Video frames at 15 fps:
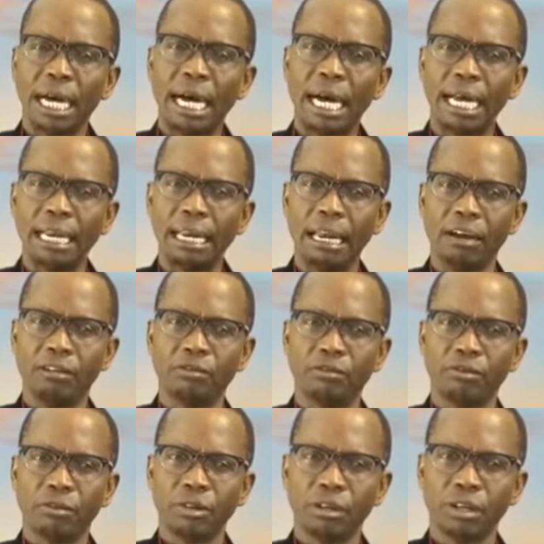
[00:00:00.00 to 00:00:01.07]
I love
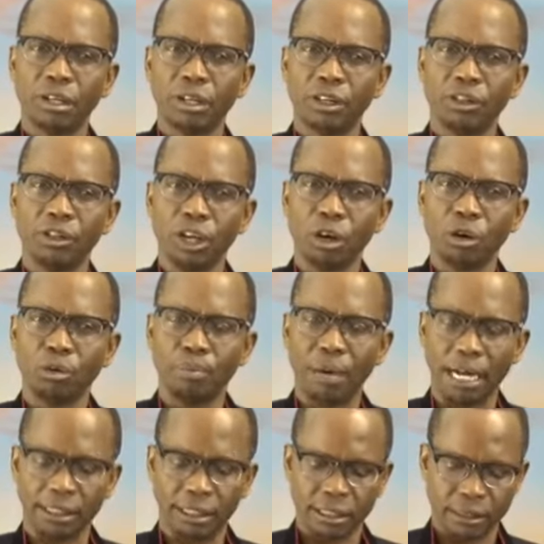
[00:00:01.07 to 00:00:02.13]
the old
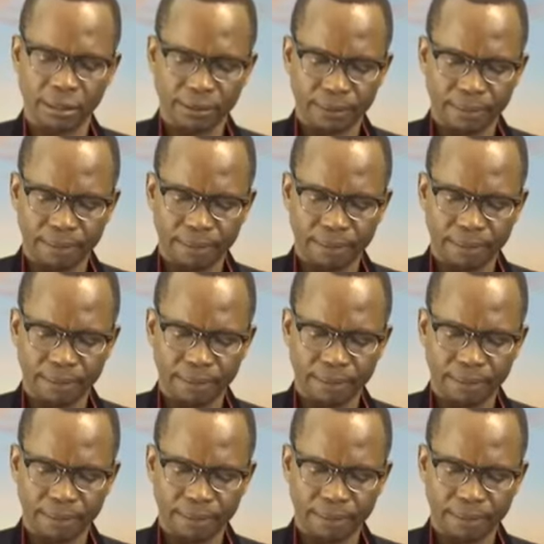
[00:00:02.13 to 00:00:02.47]
parts.